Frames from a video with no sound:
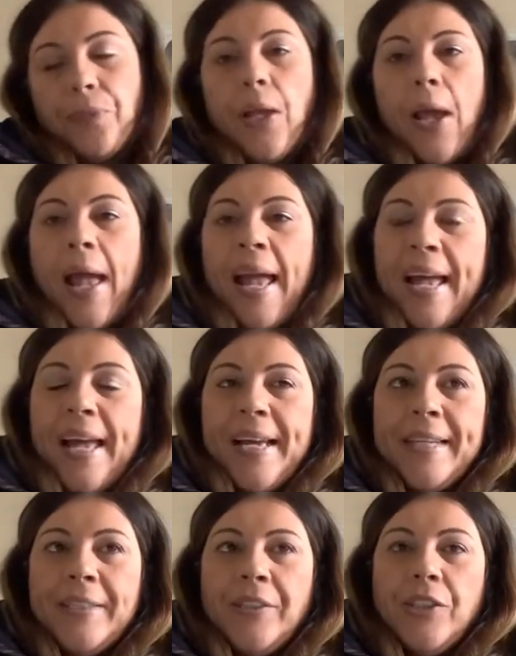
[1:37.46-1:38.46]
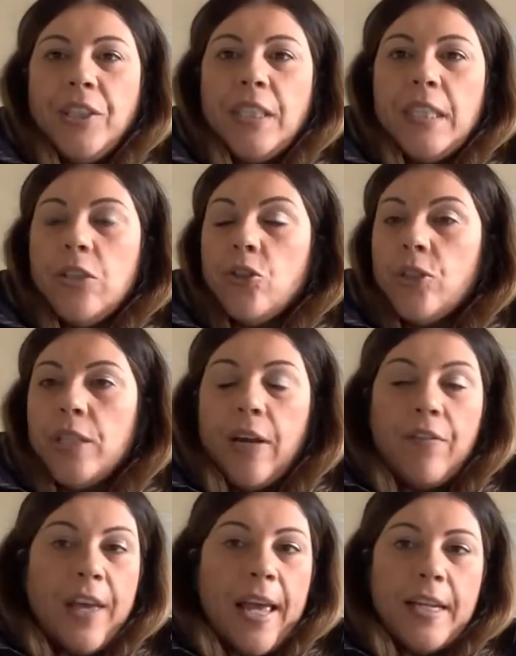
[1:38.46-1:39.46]
and it doesn't
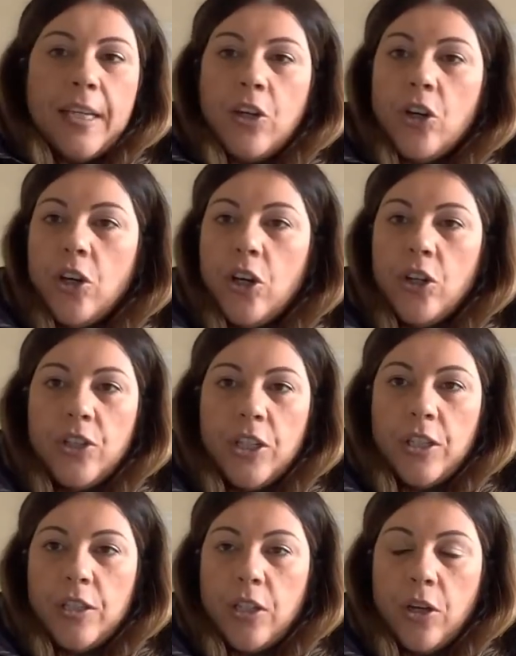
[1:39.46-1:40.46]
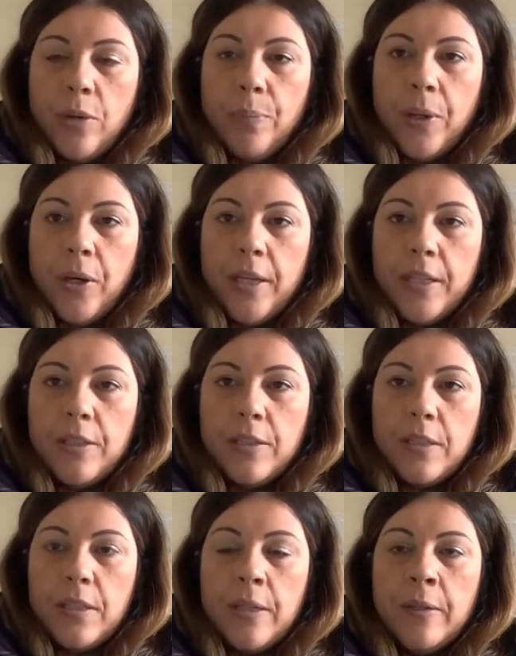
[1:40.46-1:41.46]
have any corners or
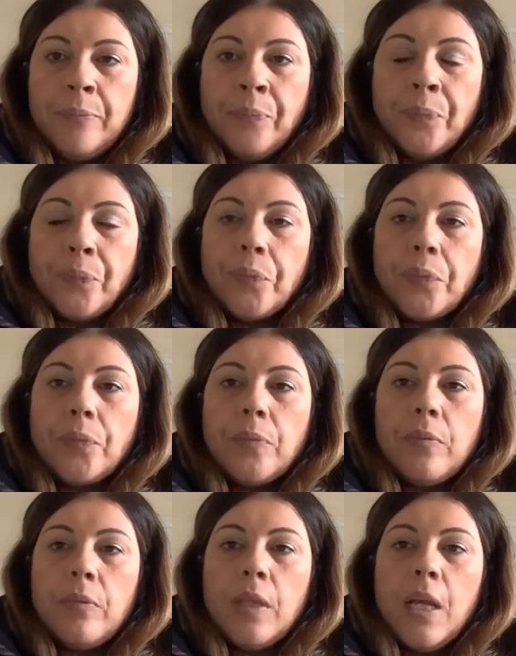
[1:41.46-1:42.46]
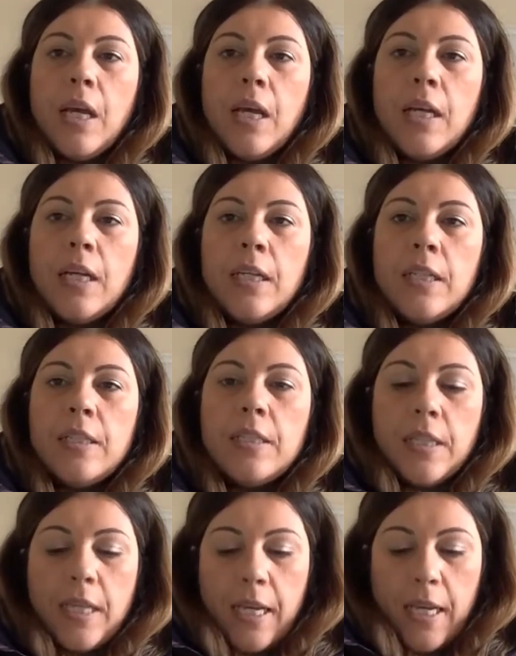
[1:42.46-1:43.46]
points. And
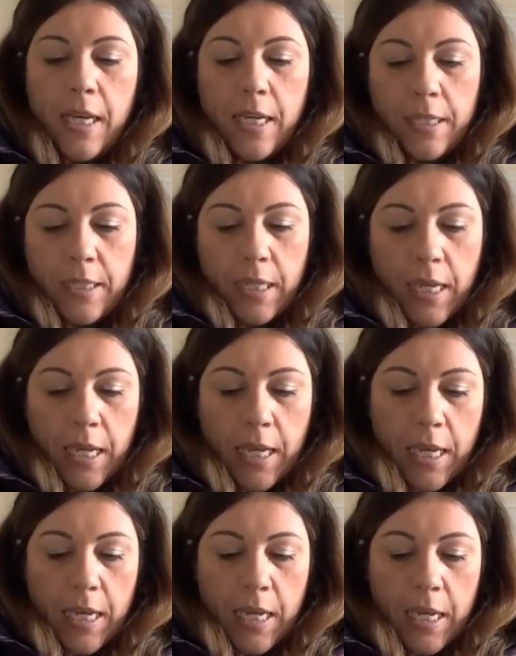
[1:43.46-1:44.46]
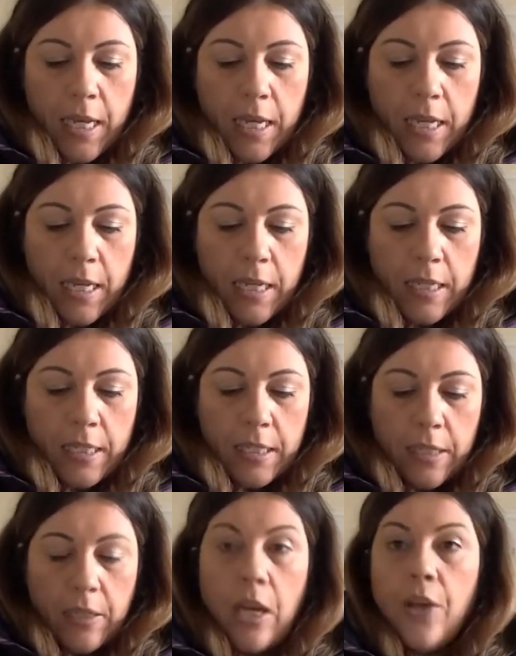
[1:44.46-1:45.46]
it is
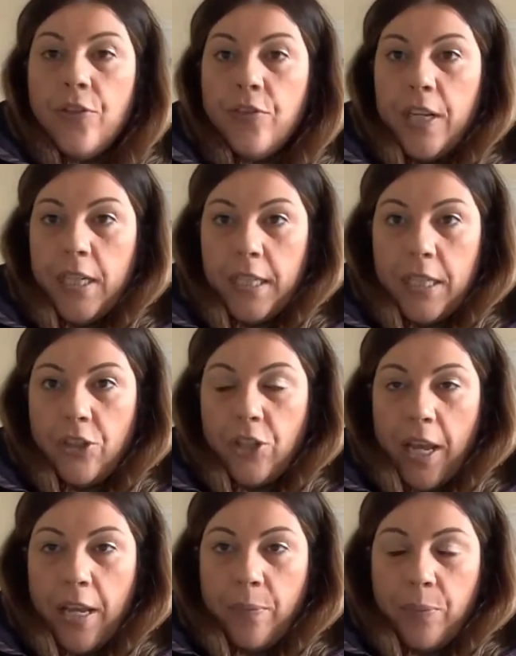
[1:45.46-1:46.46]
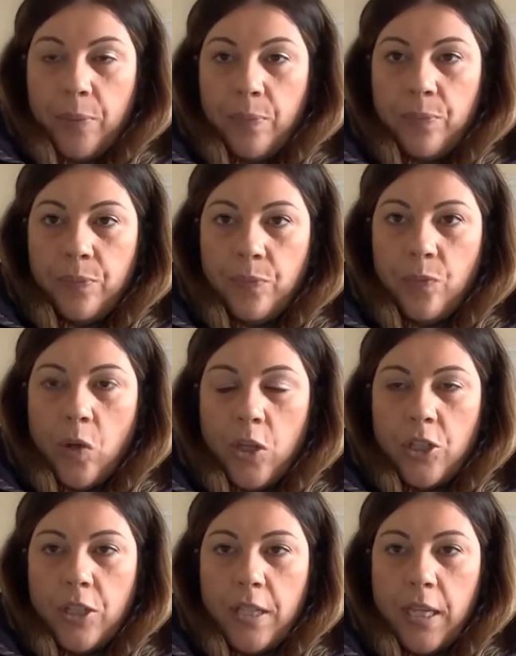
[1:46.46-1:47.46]
a 3D shape. What
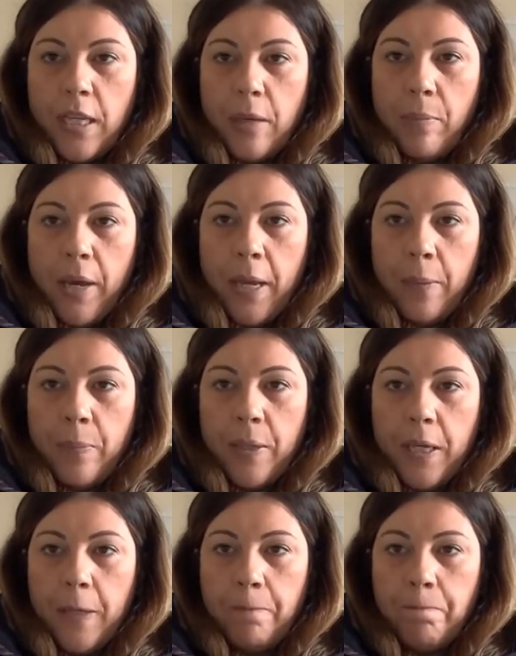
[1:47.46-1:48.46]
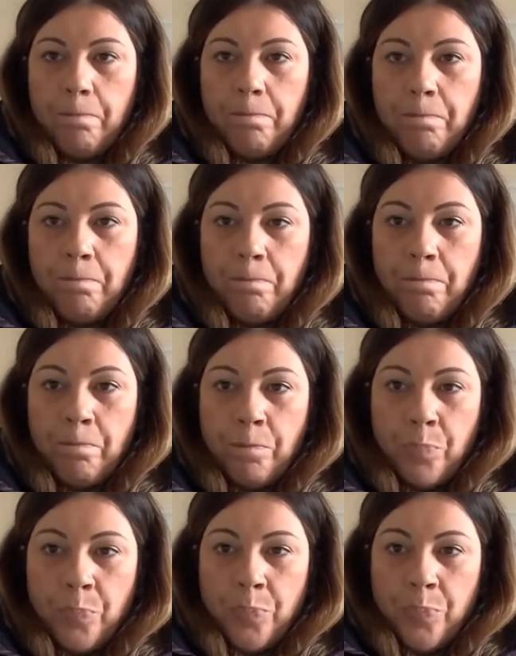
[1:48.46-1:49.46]
do you think it might be?
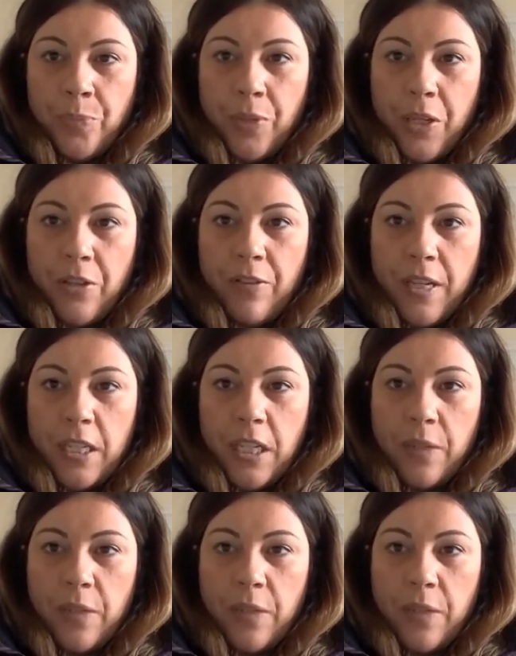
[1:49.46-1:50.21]
Are you ready?